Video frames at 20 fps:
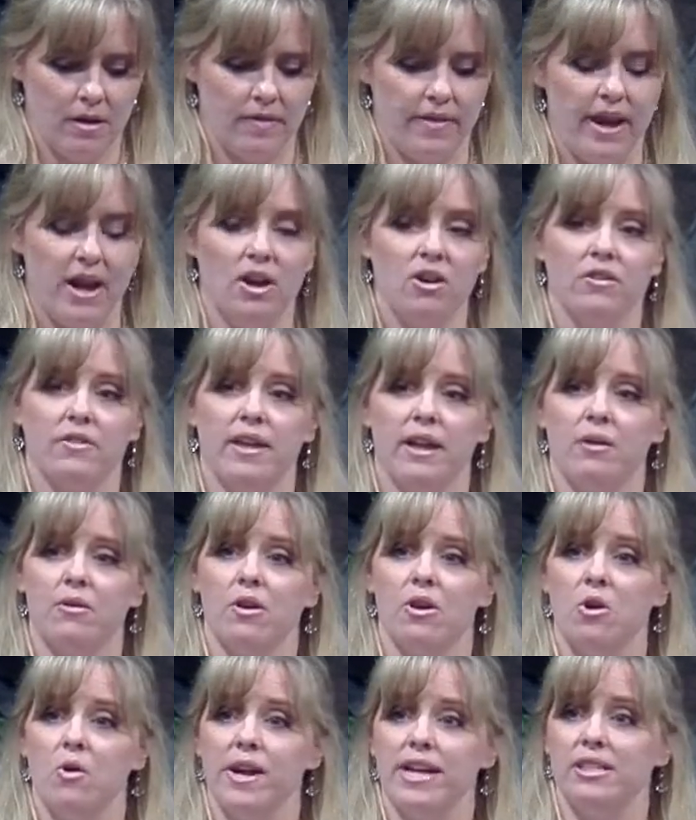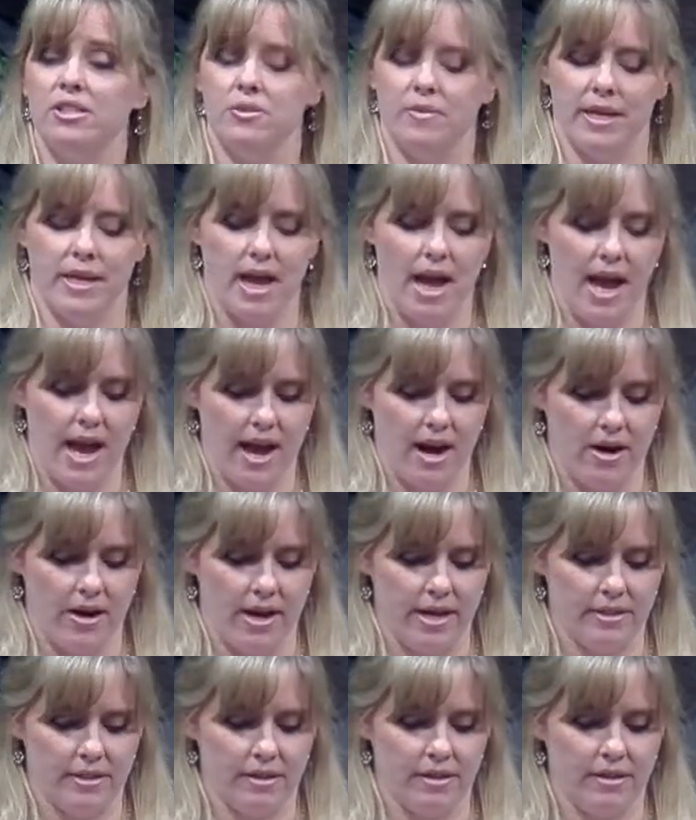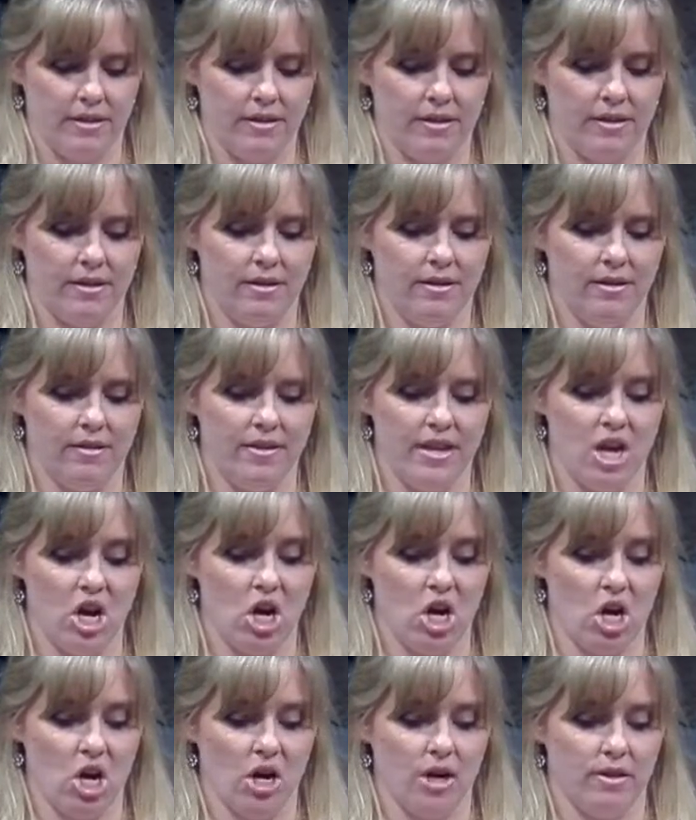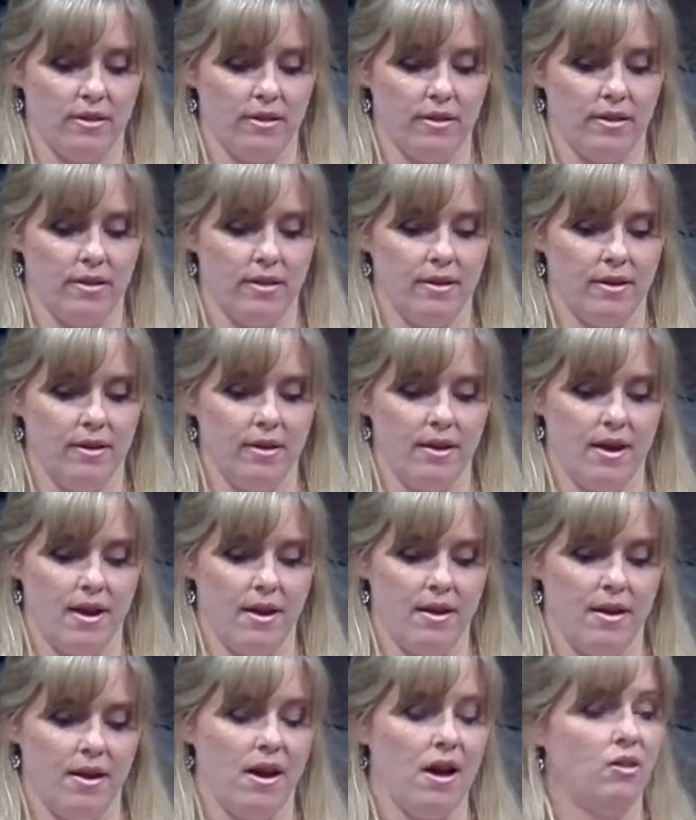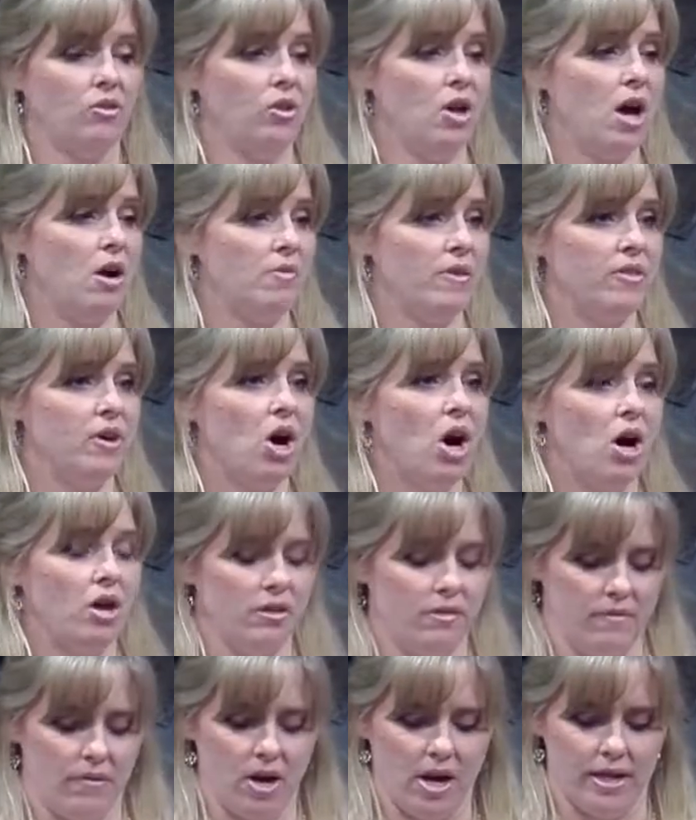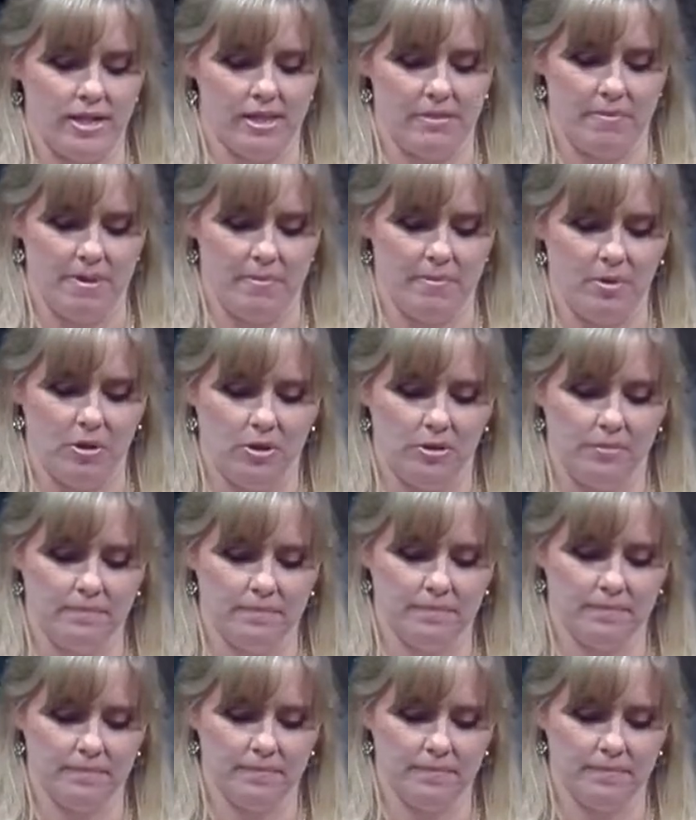They're, they are going to inherit the earth along with all of God's people.